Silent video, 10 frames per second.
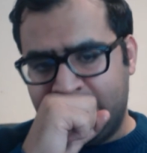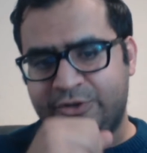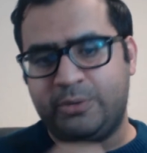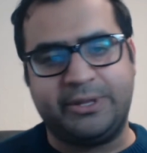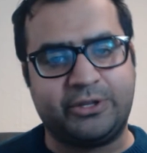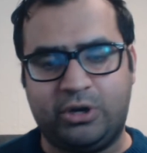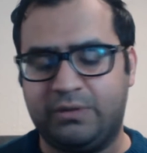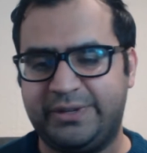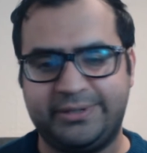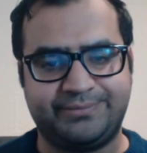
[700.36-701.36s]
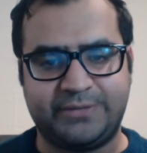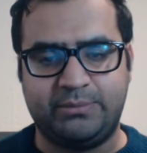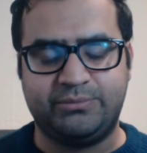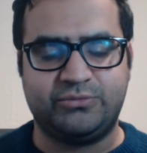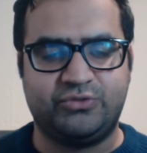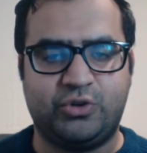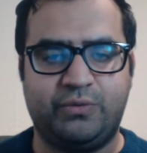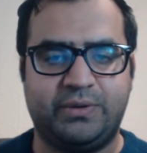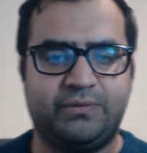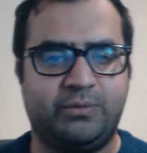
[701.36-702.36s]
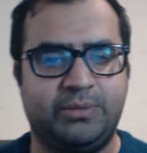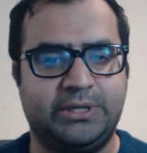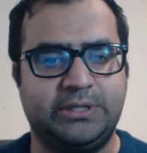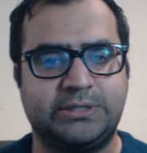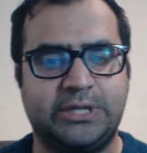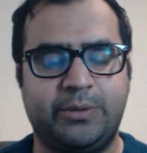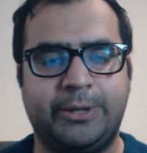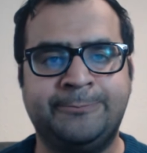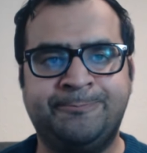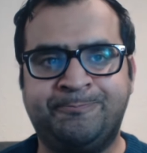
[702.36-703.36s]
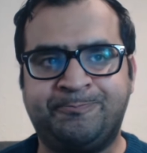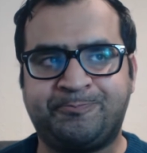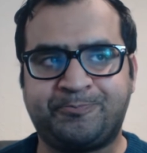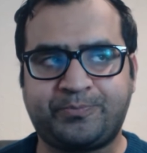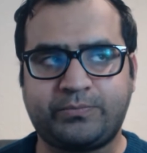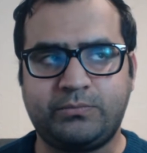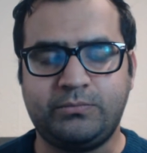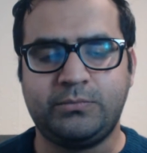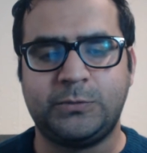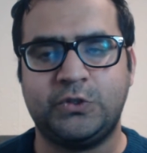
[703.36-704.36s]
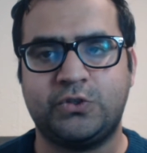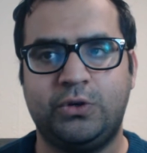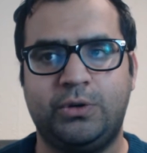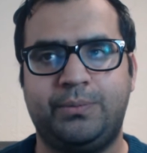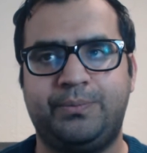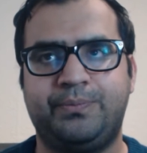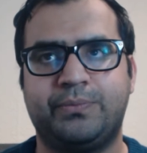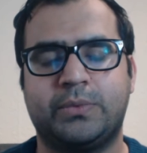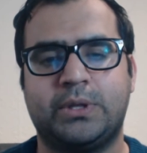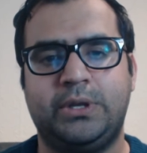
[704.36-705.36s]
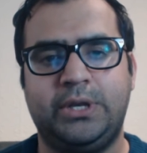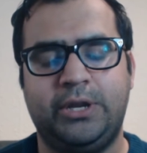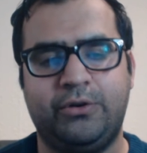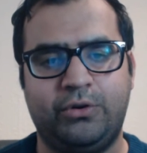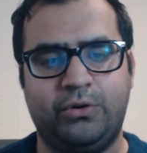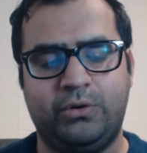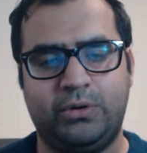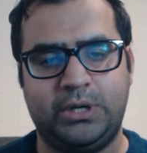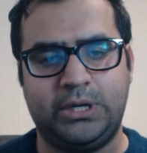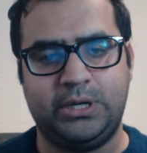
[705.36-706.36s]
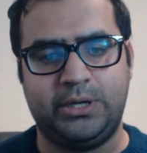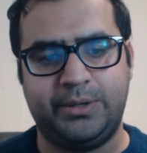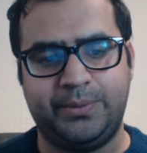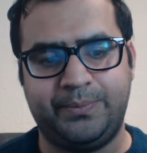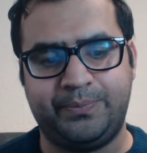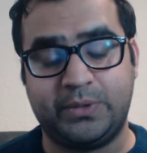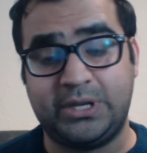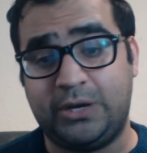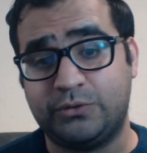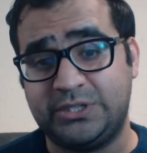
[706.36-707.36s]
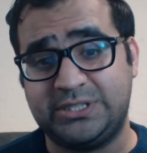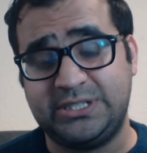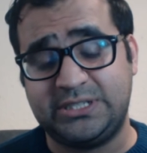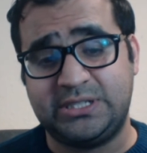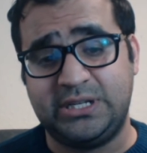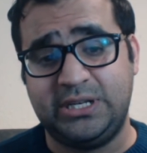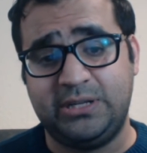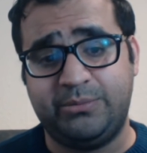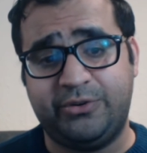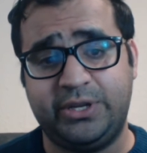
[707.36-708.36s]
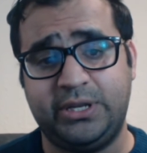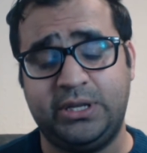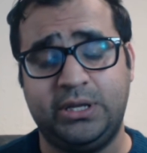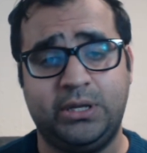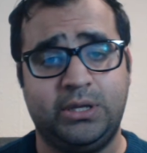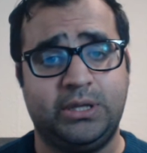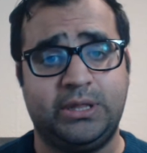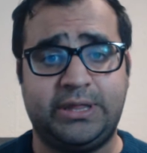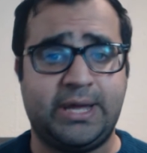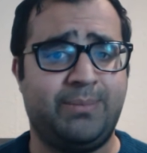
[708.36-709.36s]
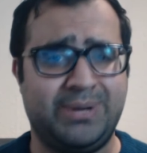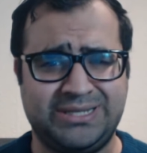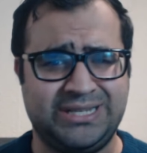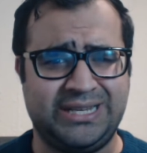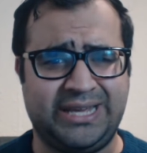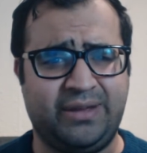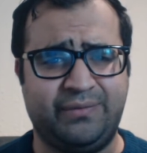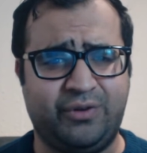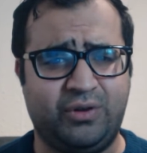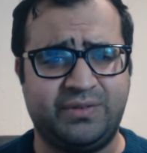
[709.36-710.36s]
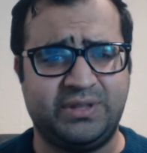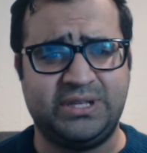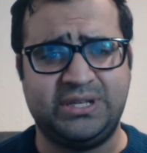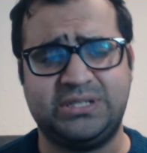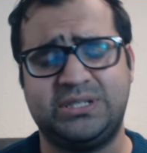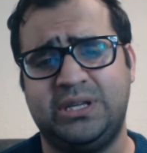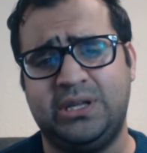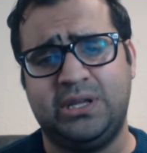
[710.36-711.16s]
Sorry about the coughing. I'm recovering from an illness. Anyway, so Nero, Gauch's sister, Little Marie, they basically get involved in this.